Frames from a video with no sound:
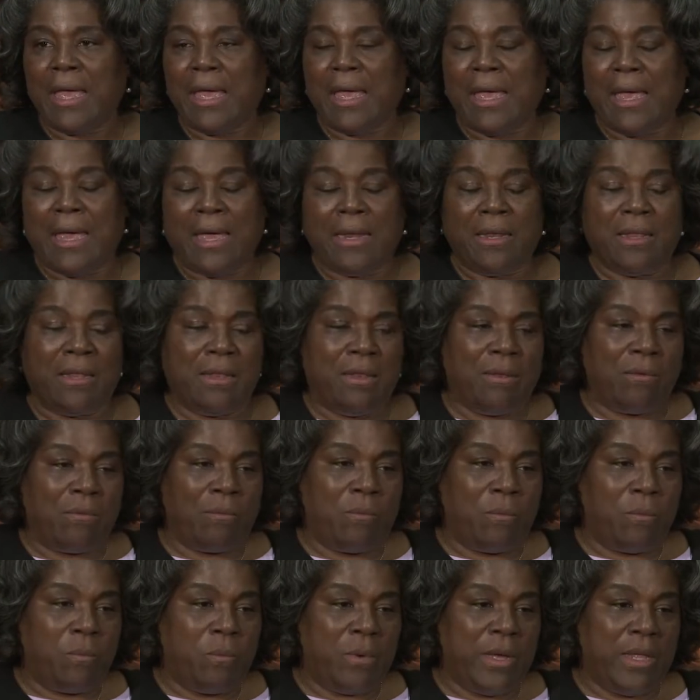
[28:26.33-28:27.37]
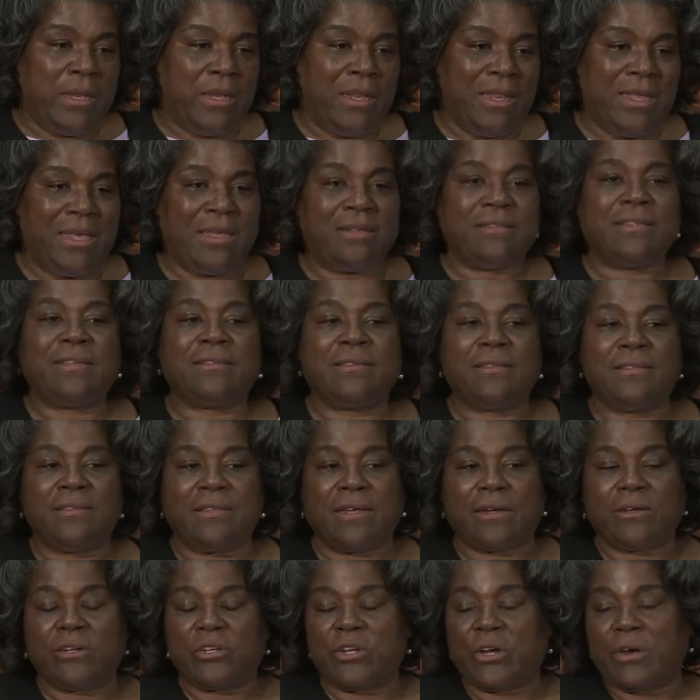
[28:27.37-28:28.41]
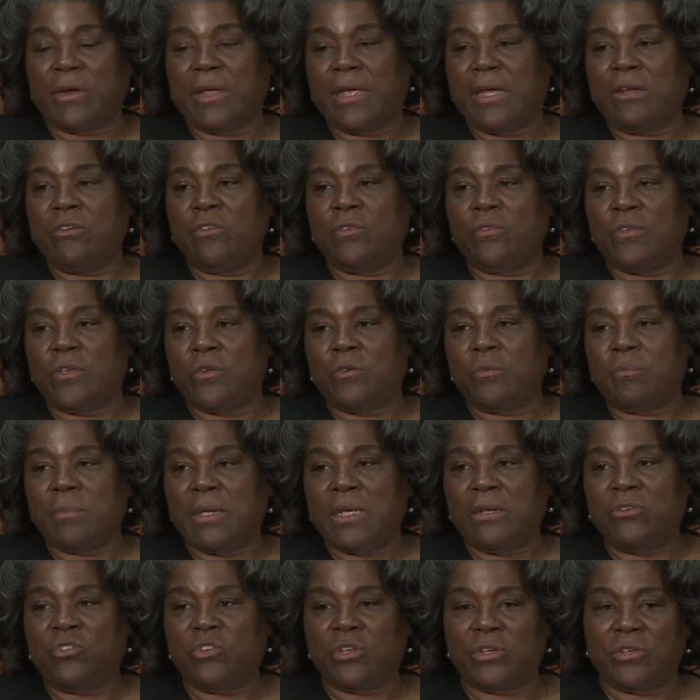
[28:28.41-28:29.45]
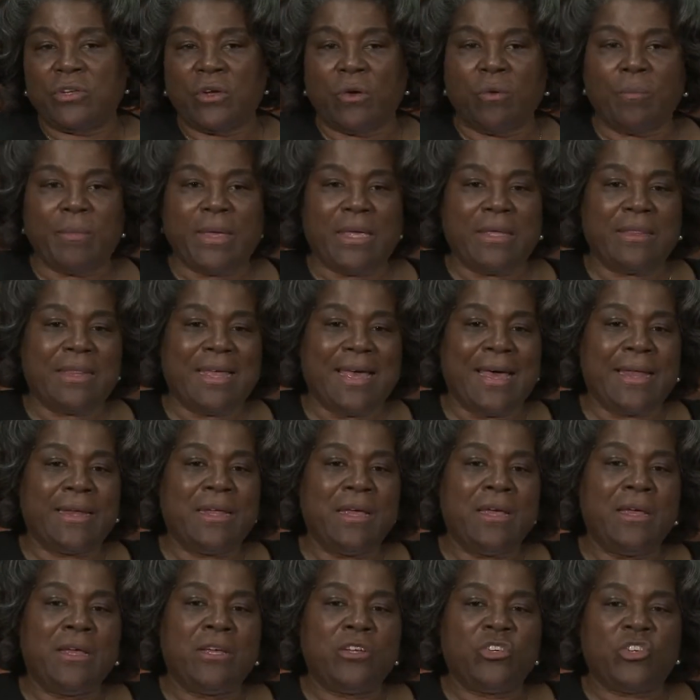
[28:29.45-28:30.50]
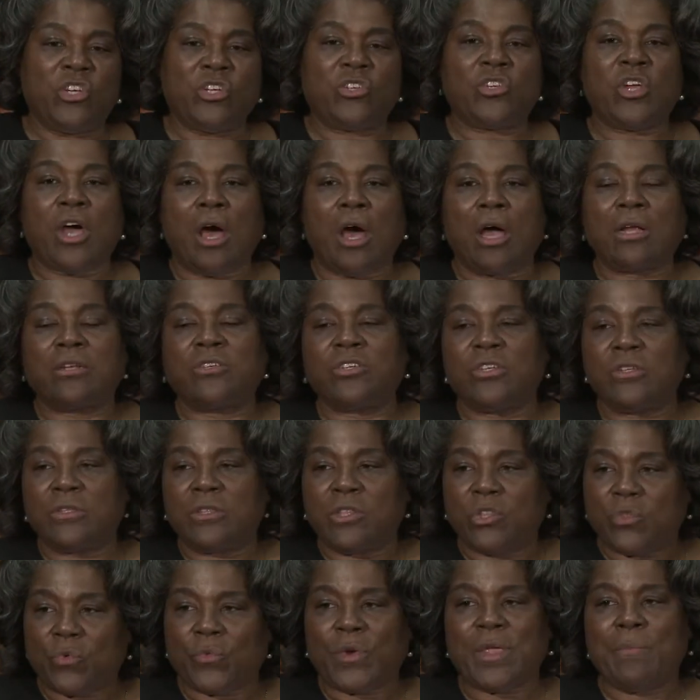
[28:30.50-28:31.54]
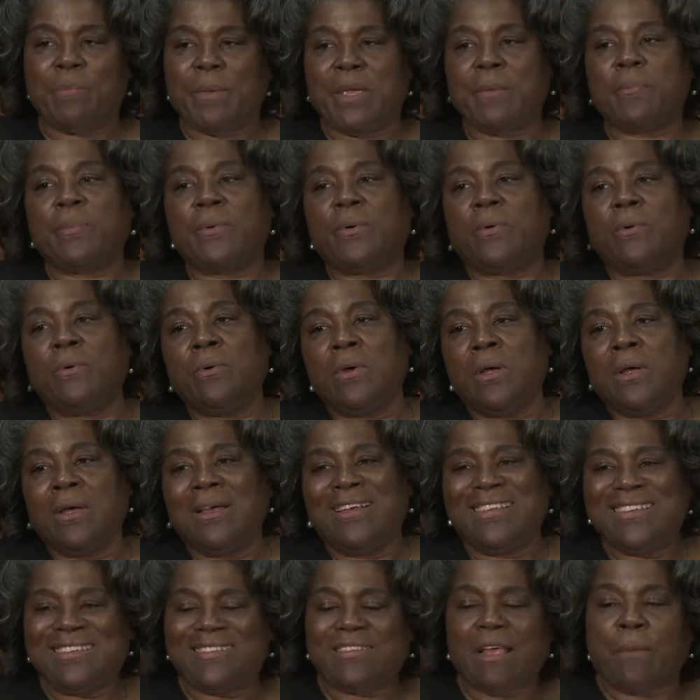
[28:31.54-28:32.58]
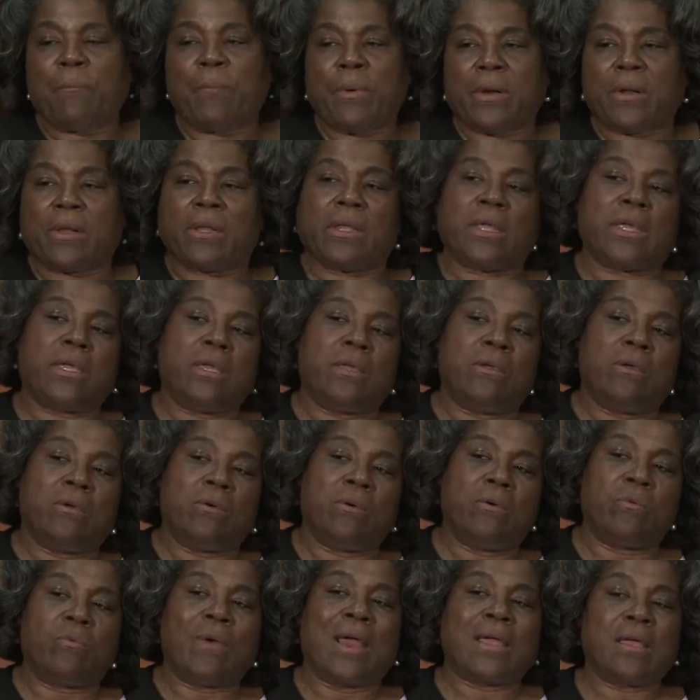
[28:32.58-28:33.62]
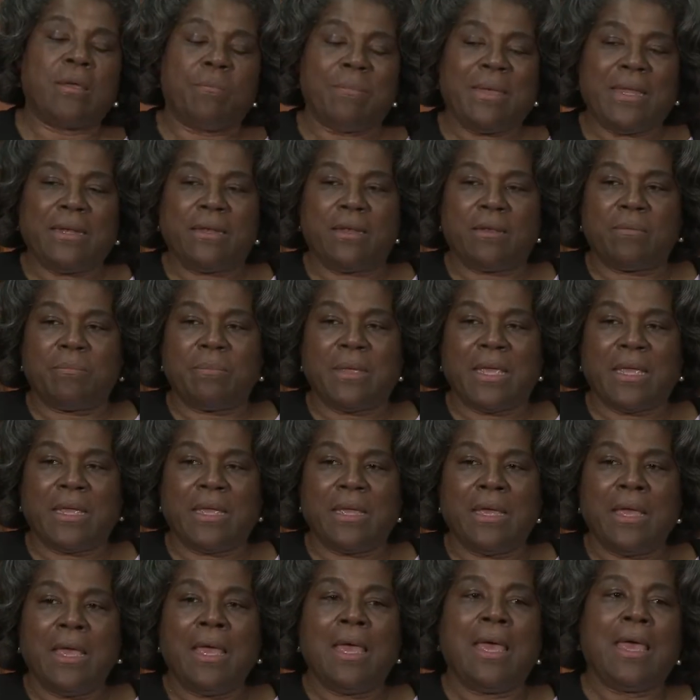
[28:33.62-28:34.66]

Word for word: And when the assistant secretary interviewed me, she told me that she talked to three people separately who recommended me,